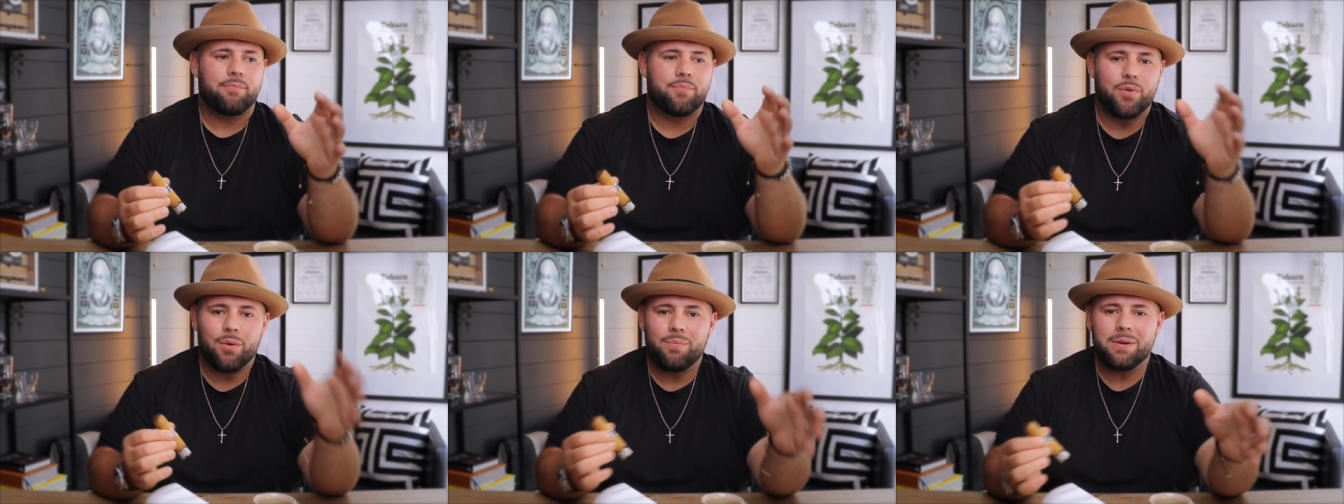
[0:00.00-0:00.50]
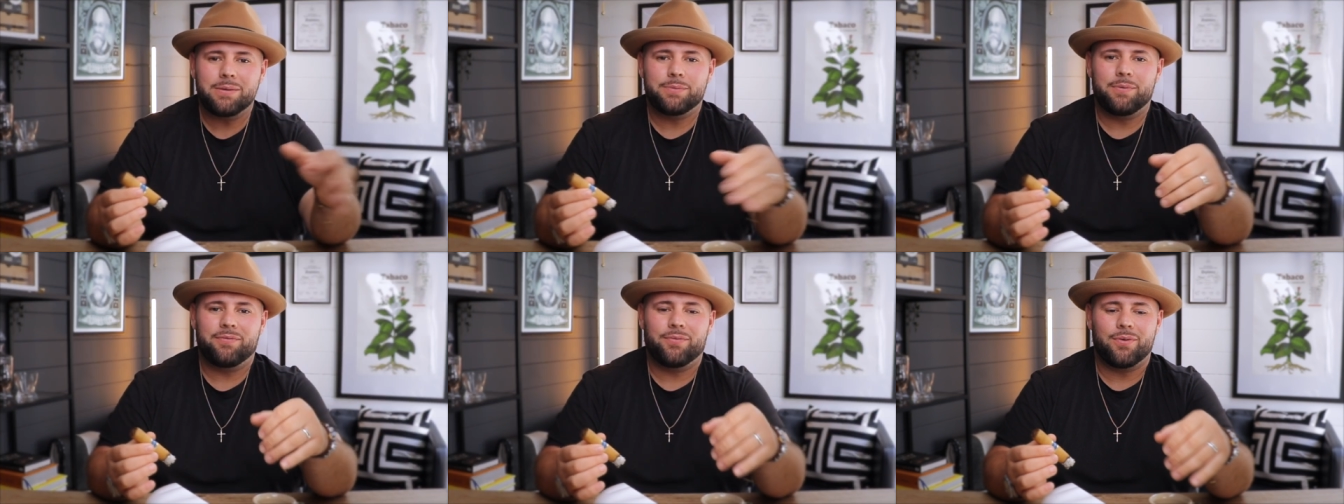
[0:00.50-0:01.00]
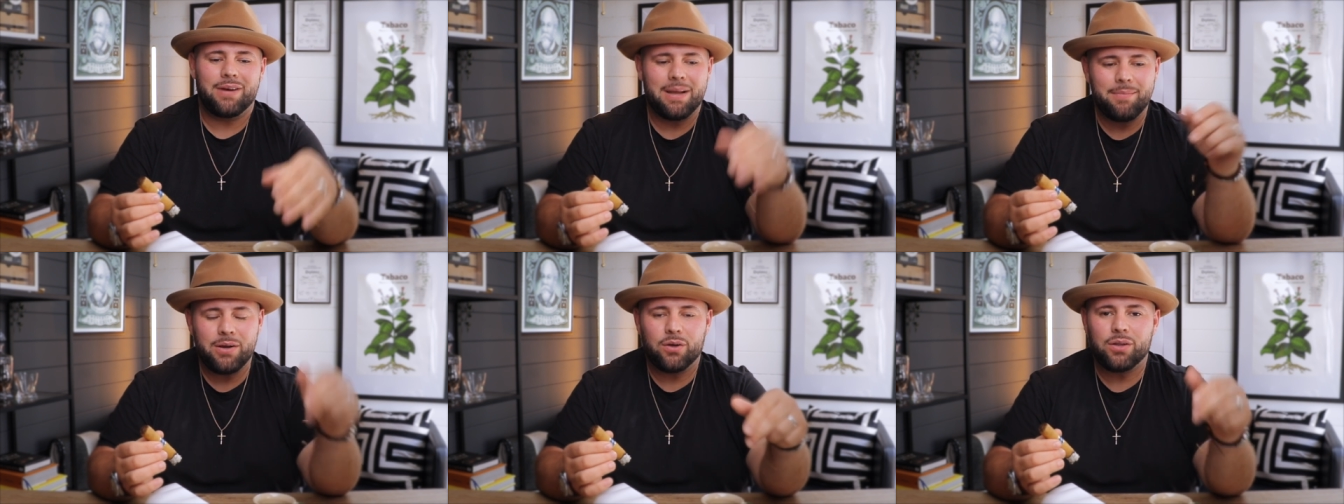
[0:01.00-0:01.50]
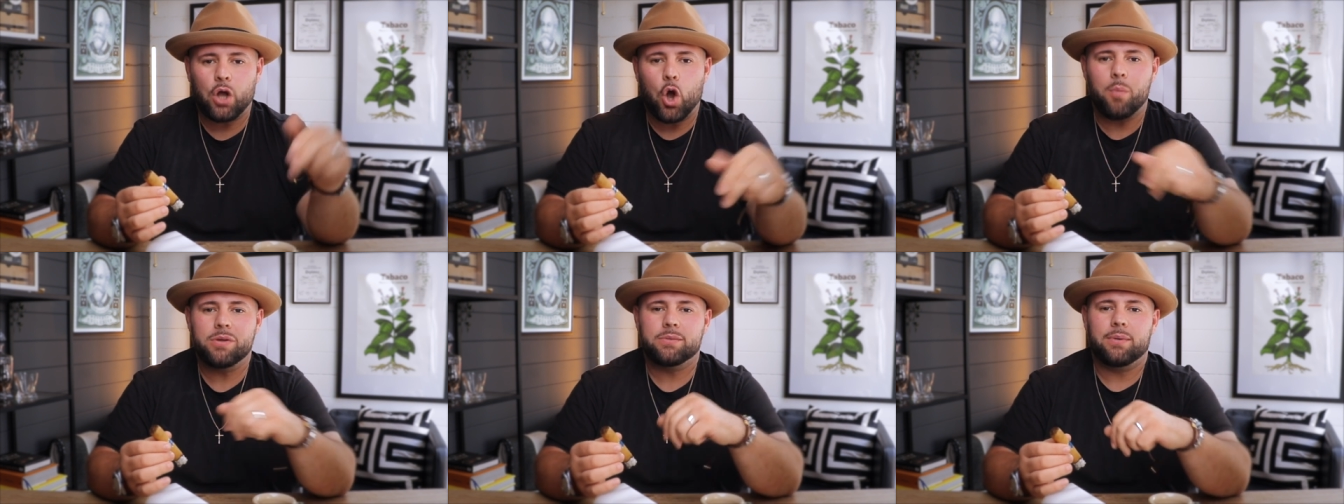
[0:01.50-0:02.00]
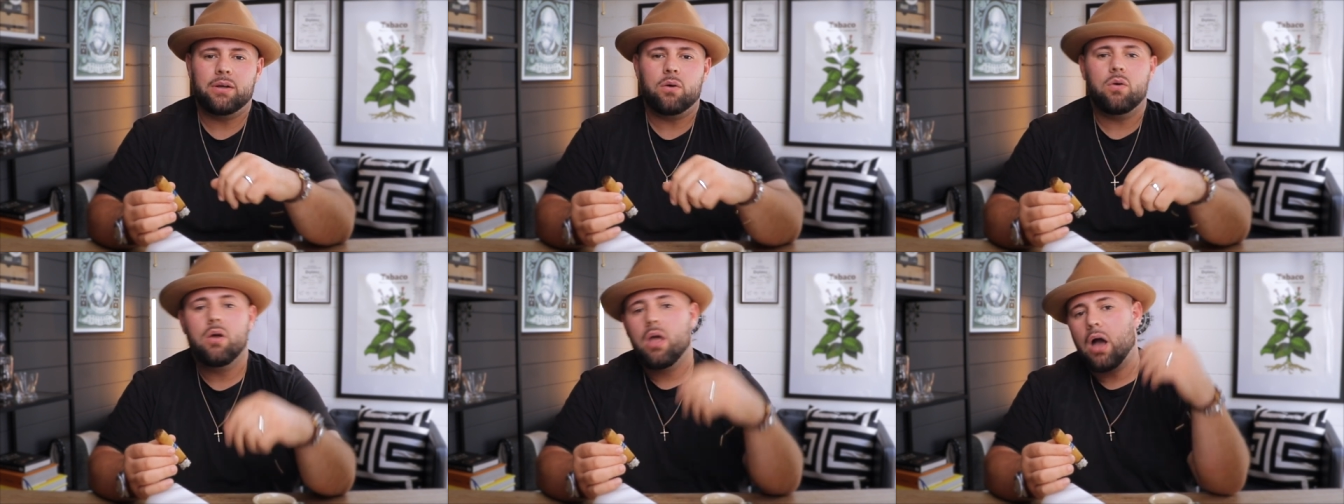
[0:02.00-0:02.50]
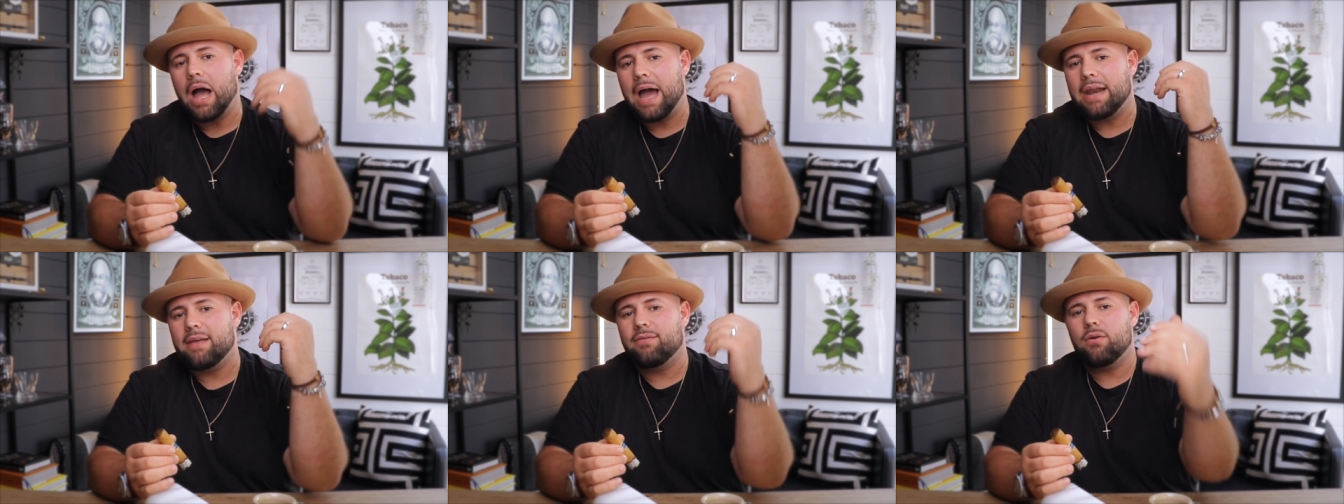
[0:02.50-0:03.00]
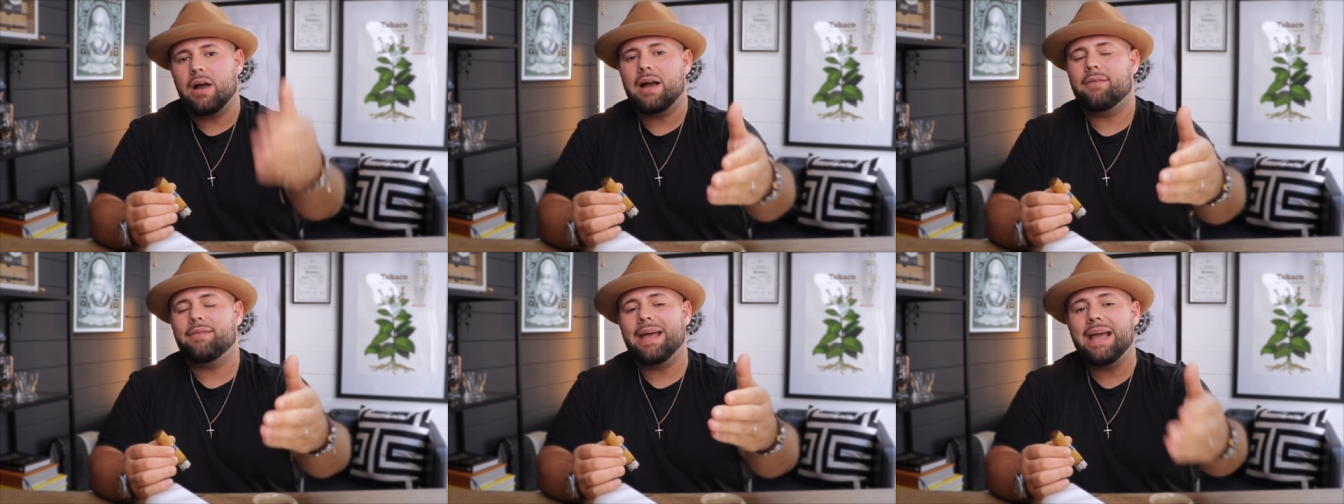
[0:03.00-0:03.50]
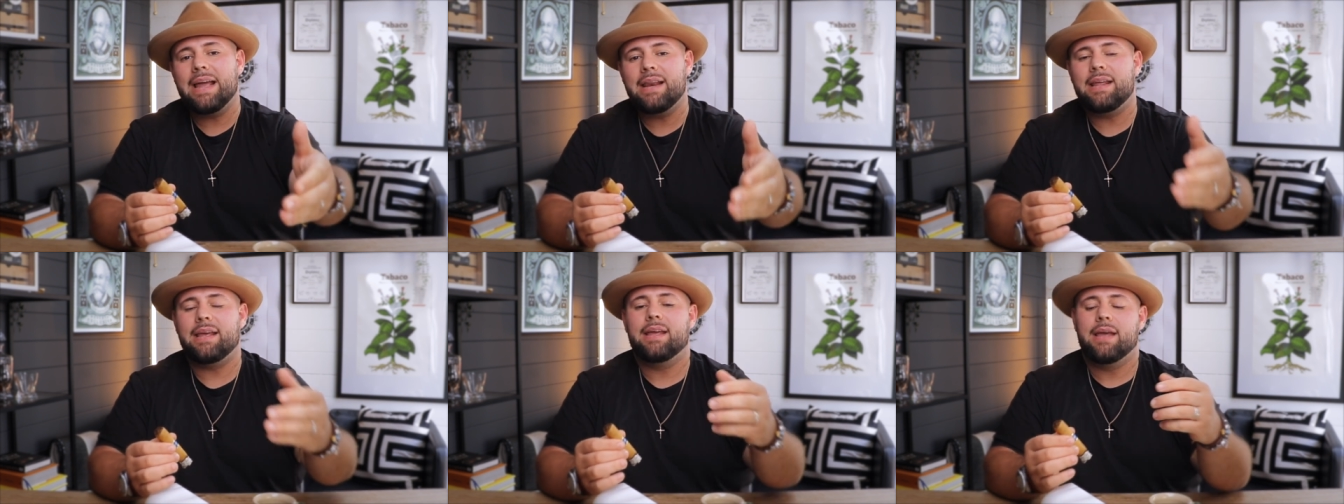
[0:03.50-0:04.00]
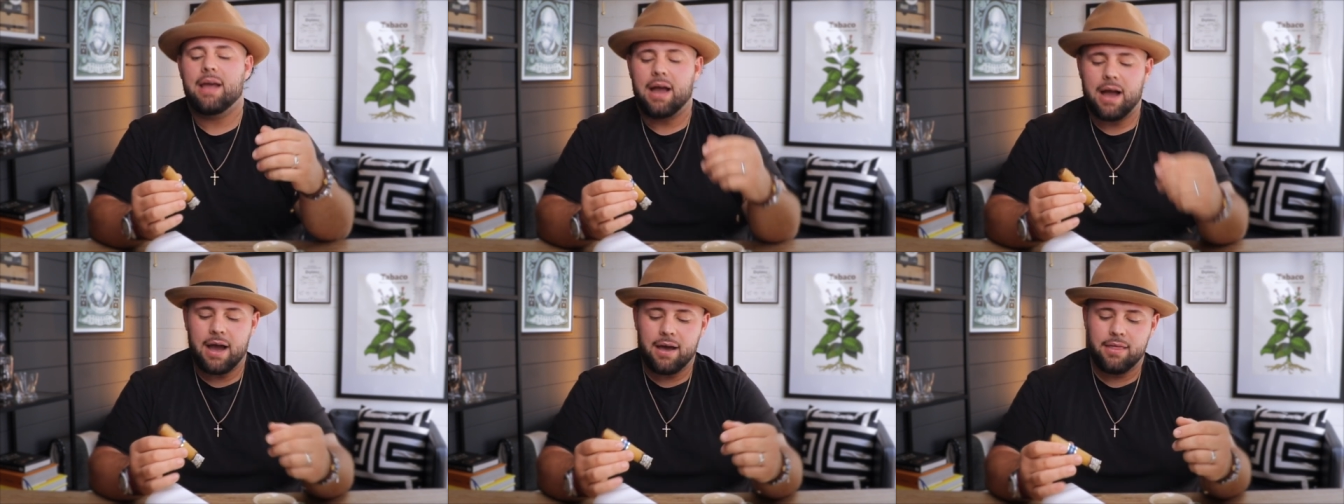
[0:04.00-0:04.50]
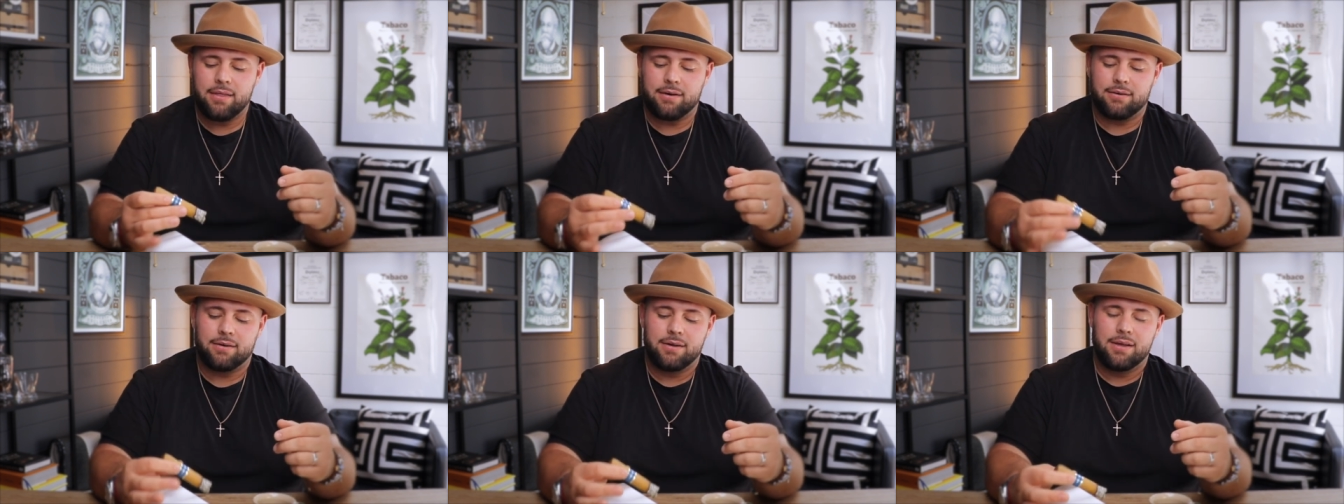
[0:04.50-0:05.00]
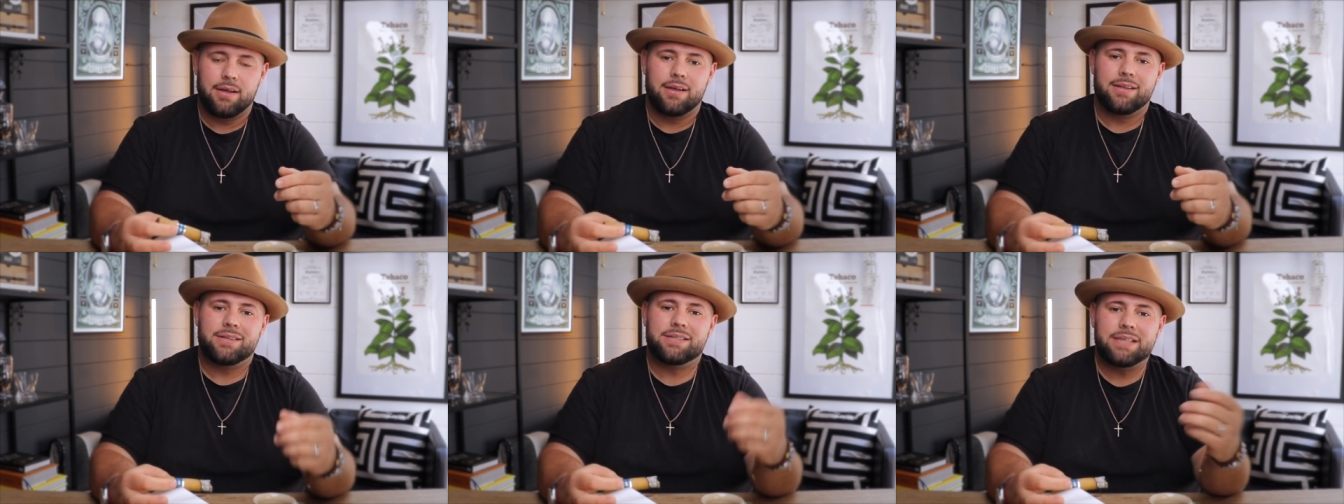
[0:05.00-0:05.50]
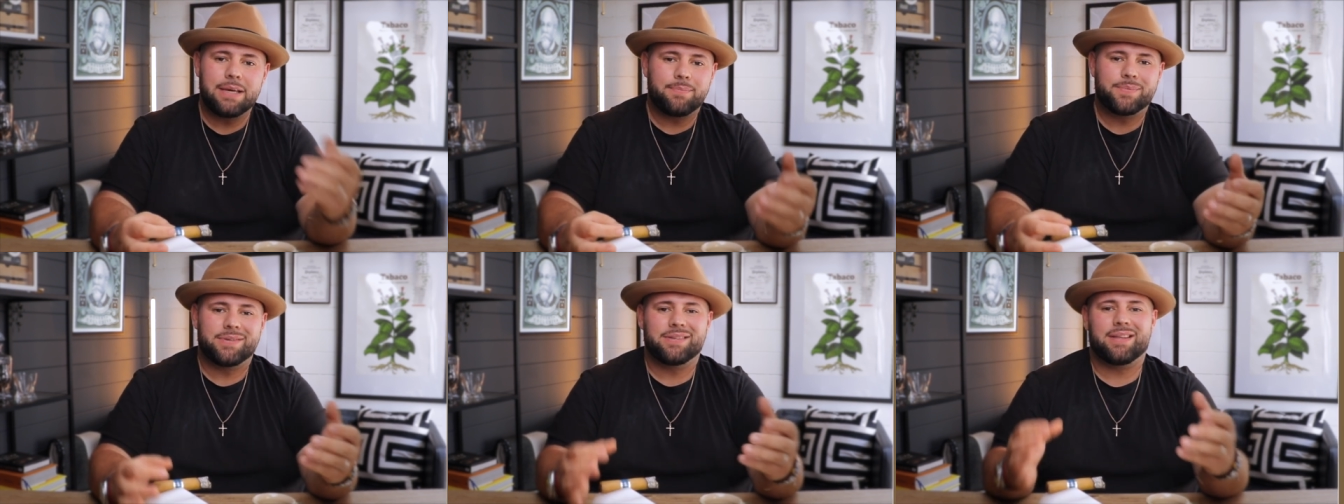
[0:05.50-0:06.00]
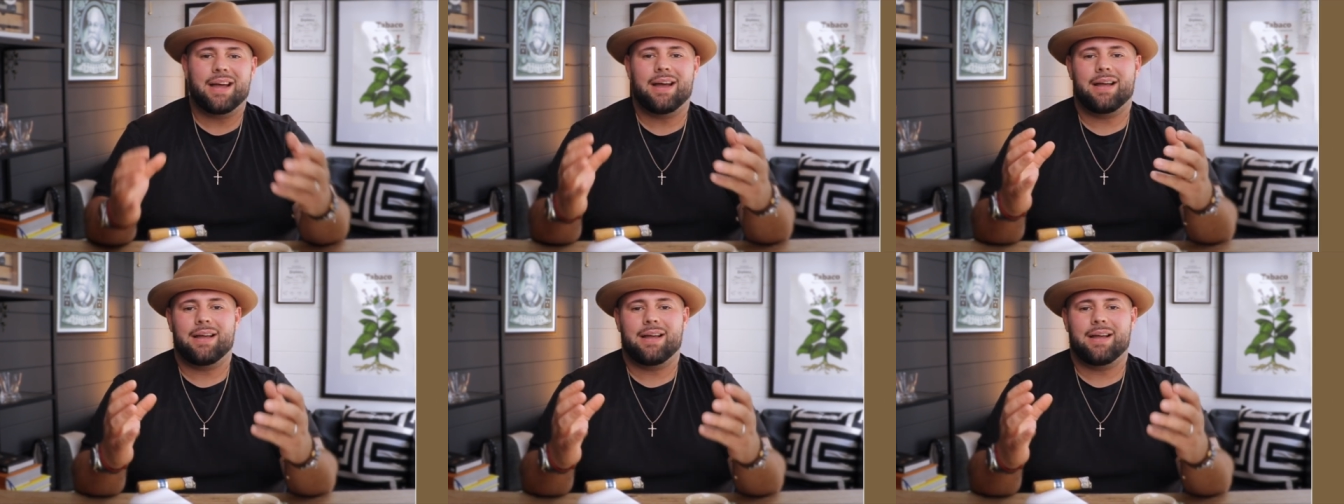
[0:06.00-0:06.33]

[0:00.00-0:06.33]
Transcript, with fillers: problems before let me know in the comments below and if you have any other tips that